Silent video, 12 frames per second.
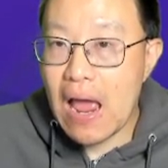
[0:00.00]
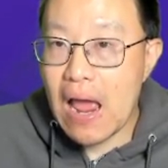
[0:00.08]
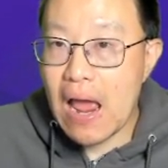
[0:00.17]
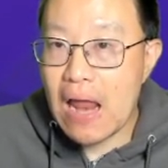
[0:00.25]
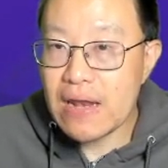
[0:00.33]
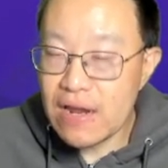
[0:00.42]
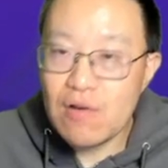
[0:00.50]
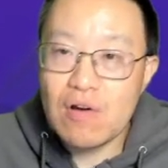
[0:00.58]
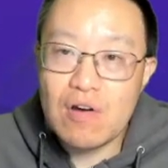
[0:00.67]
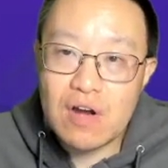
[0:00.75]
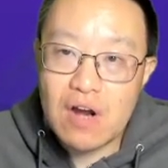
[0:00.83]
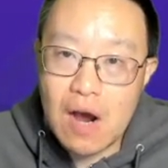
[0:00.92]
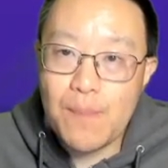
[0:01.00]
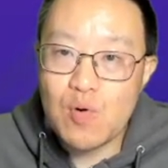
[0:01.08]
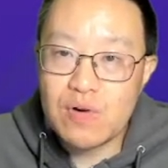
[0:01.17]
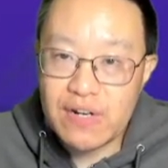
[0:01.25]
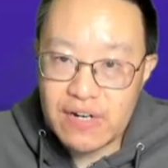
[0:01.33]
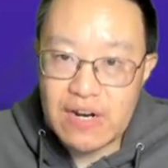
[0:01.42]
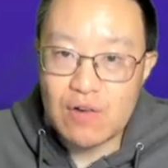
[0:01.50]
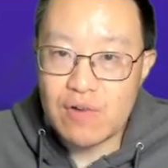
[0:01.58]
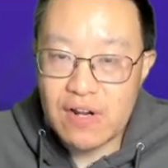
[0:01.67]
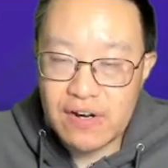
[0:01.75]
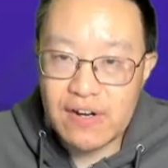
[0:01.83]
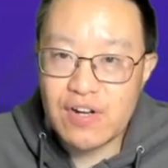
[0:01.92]
There are a couple
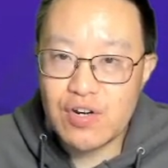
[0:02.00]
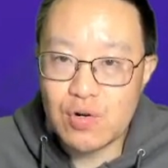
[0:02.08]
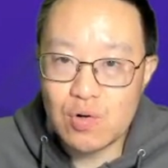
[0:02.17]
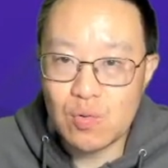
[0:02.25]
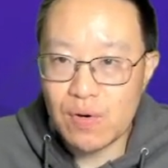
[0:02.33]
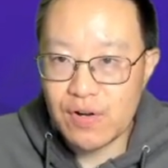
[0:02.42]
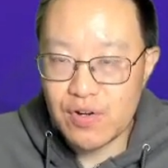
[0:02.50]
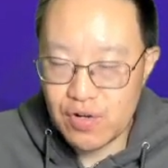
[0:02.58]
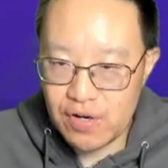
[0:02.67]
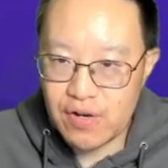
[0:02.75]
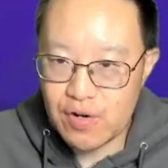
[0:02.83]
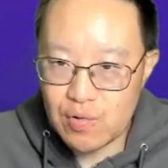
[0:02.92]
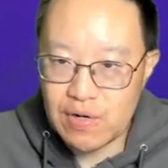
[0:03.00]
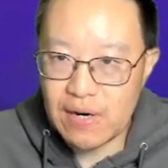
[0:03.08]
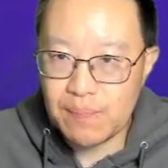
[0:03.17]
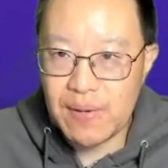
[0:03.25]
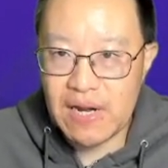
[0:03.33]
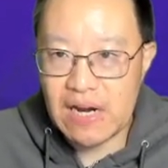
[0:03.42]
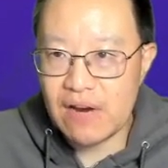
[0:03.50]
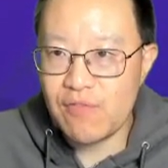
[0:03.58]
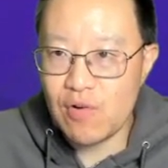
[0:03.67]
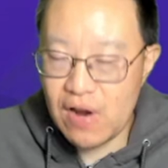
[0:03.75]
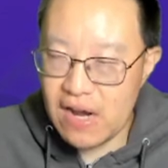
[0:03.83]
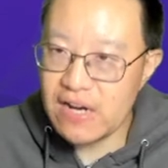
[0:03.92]
serious issues with just using ping
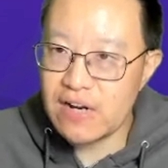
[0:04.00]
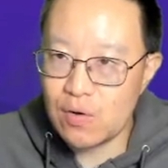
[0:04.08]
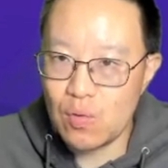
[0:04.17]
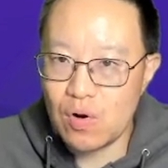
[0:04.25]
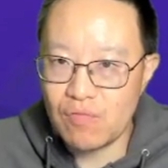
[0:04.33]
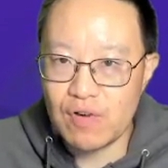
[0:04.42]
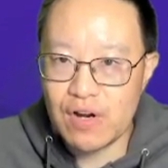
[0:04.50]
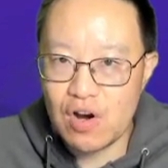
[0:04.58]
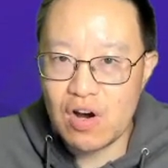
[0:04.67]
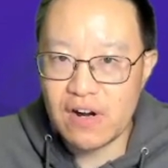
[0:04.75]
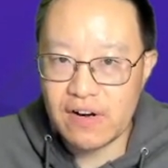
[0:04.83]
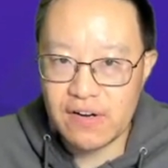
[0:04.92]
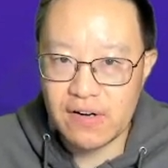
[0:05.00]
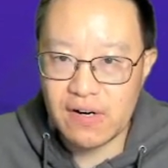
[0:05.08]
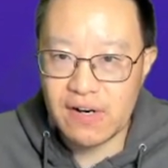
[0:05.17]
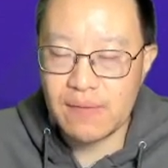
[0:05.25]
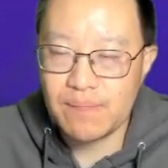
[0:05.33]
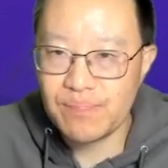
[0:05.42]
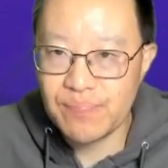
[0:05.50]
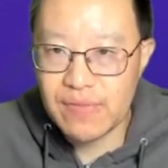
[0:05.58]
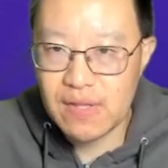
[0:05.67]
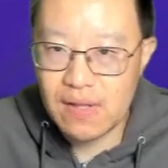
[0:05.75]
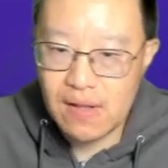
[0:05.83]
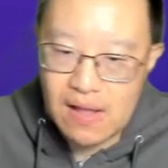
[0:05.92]
for any sort of reconnaissance.
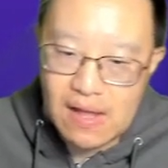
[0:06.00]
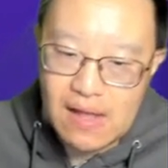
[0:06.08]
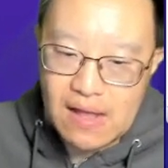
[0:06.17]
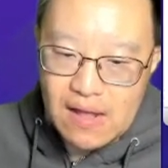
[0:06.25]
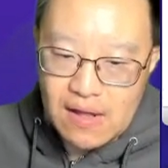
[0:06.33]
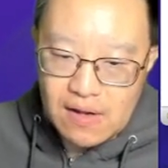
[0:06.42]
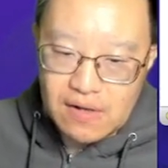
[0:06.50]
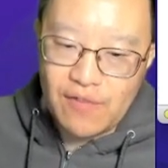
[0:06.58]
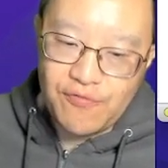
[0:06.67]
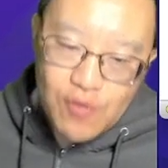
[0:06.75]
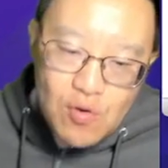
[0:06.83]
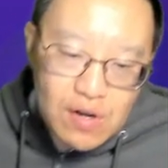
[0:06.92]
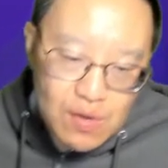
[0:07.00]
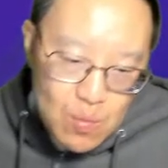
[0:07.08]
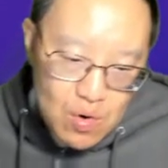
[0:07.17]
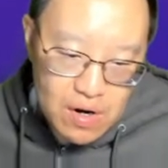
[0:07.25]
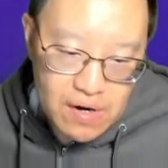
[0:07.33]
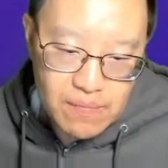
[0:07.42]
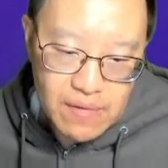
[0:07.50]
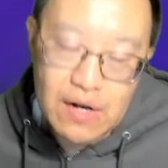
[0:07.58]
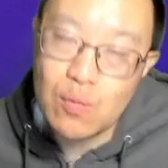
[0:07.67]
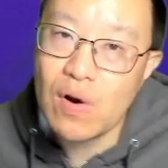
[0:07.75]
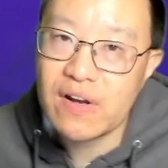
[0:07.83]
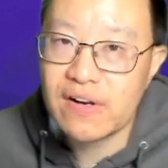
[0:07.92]
The first one is
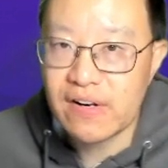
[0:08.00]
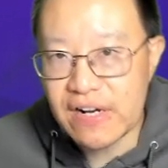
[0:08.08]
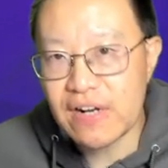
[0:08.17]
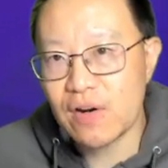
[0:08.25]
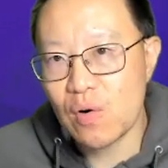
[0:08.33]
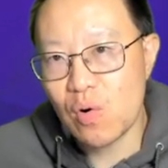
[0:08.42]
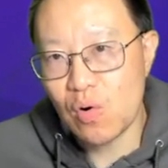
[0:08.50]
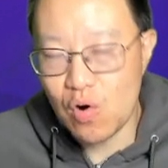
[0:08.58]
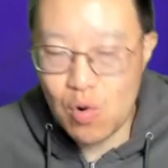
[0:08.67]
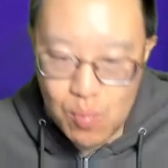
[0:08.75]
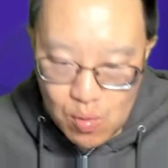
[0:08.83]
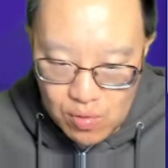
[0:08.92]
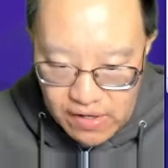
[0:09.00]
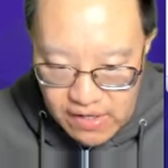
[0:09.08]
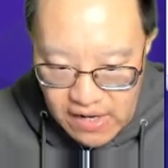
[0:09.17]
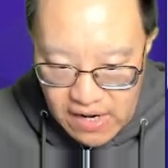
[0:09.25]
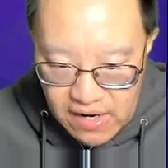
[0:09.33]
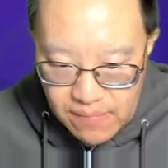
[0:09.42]
what CISO Global said.